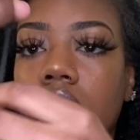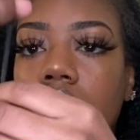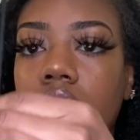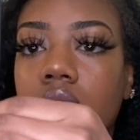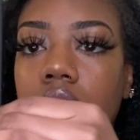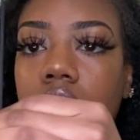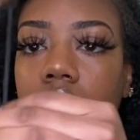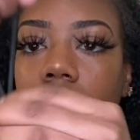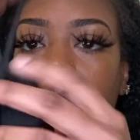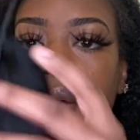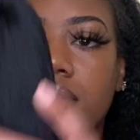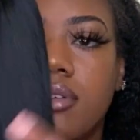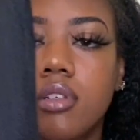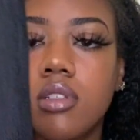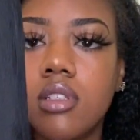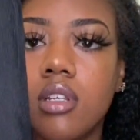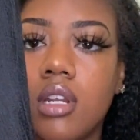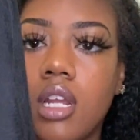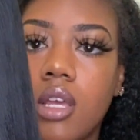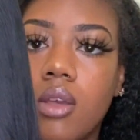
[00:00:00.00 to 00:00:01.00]
Okay,
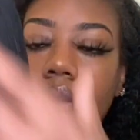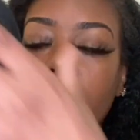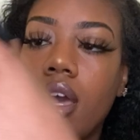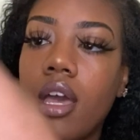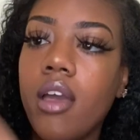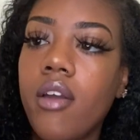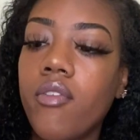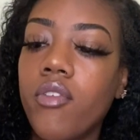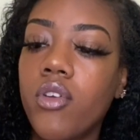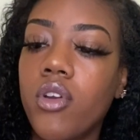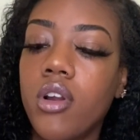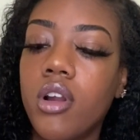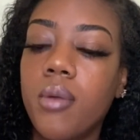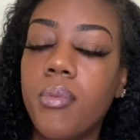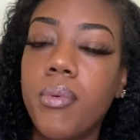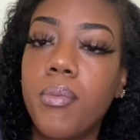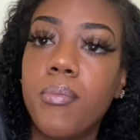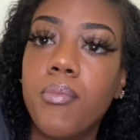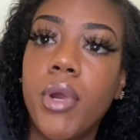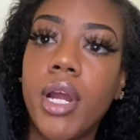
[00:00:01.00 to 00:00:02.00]
so now you have your
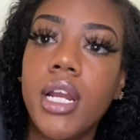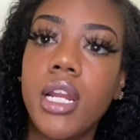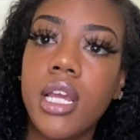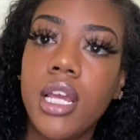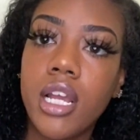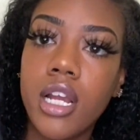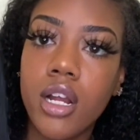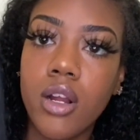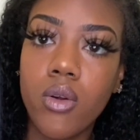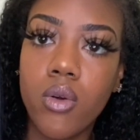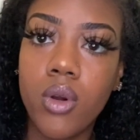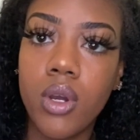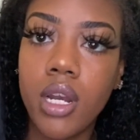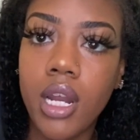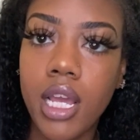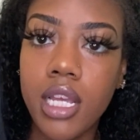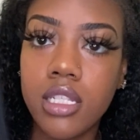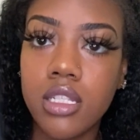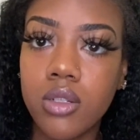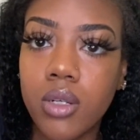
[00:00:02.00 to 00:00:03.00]
braiding hair on a
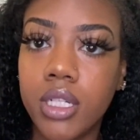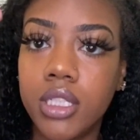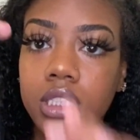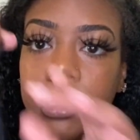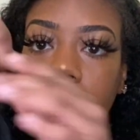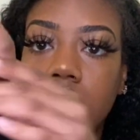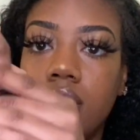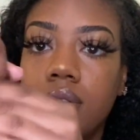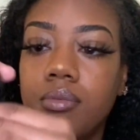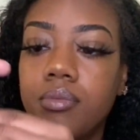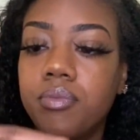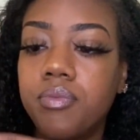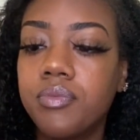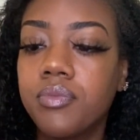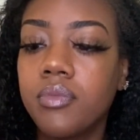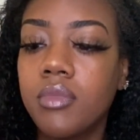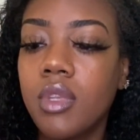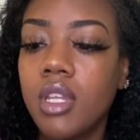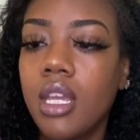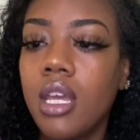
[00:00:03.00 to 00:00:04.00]
scrunchie.
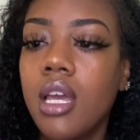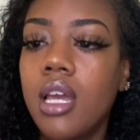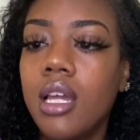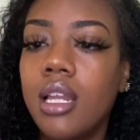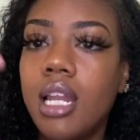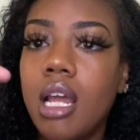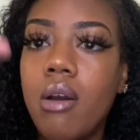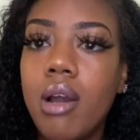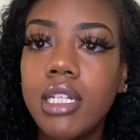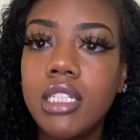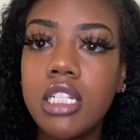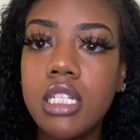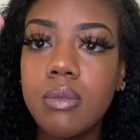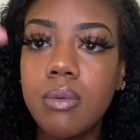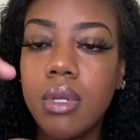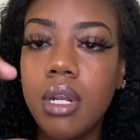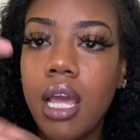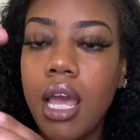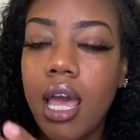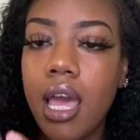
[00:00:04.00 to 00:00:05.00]
Now I just
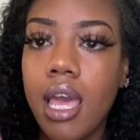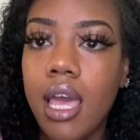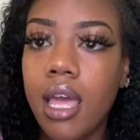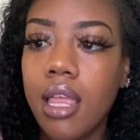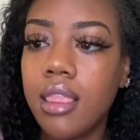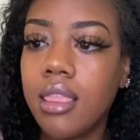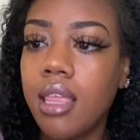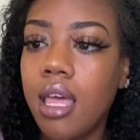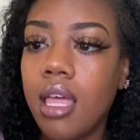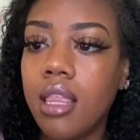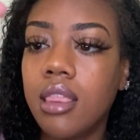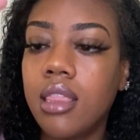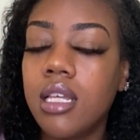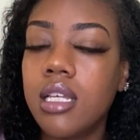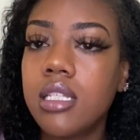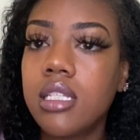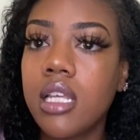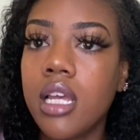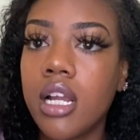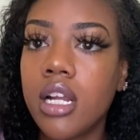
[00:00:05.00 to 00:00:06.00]
want to add that
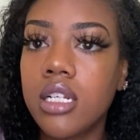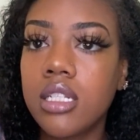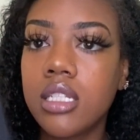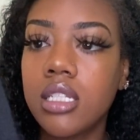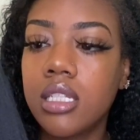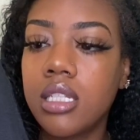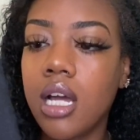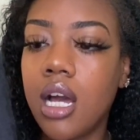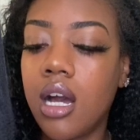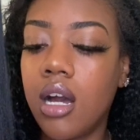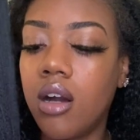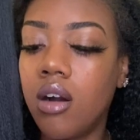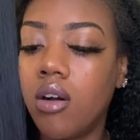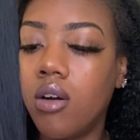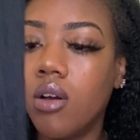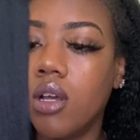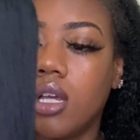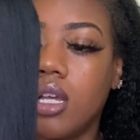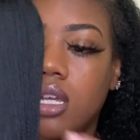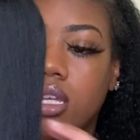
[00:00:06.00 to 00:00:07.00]
this hairstyle
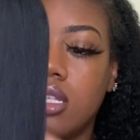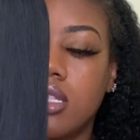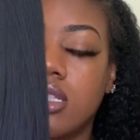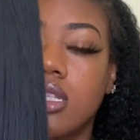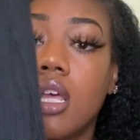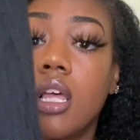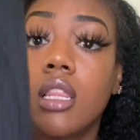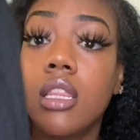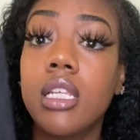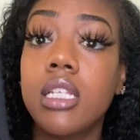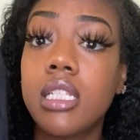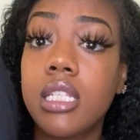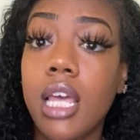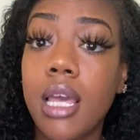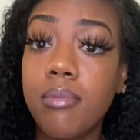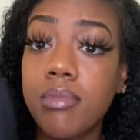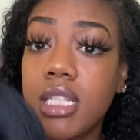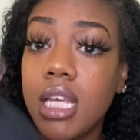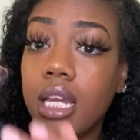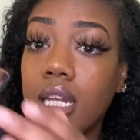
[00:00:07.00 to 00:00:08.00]
is the same
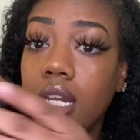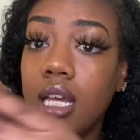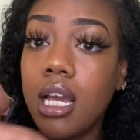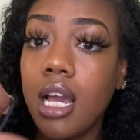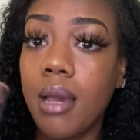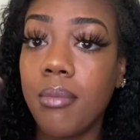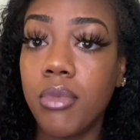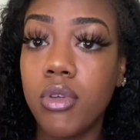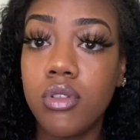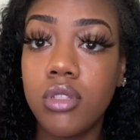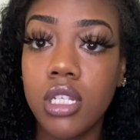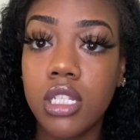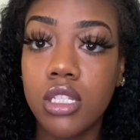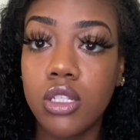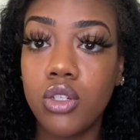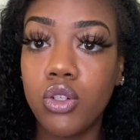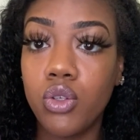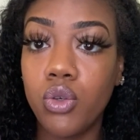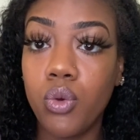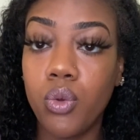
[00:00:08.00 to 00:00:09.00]
technique I'm using to
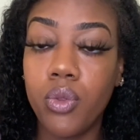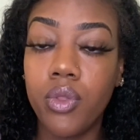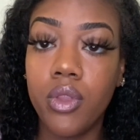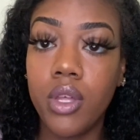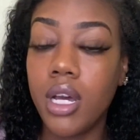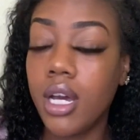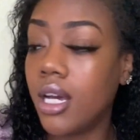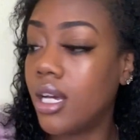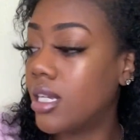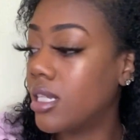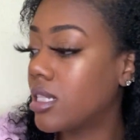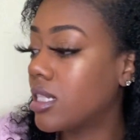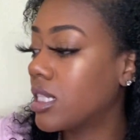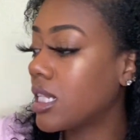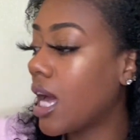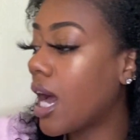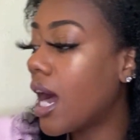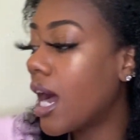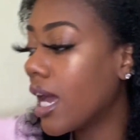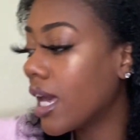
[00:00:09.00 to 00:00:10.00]
do a
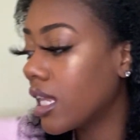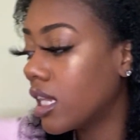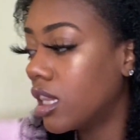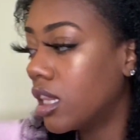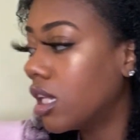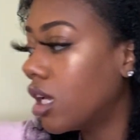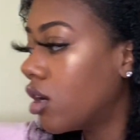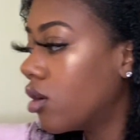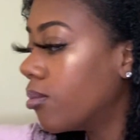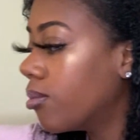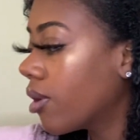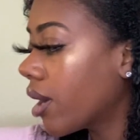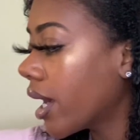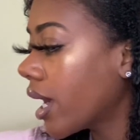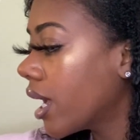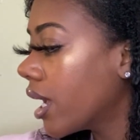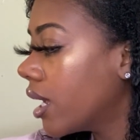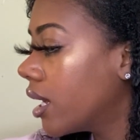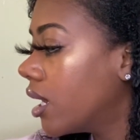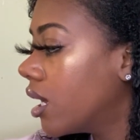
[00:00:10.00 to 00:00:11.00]
side low
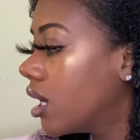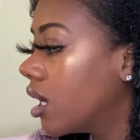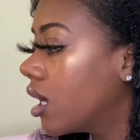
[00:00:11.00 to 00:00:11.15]
braid.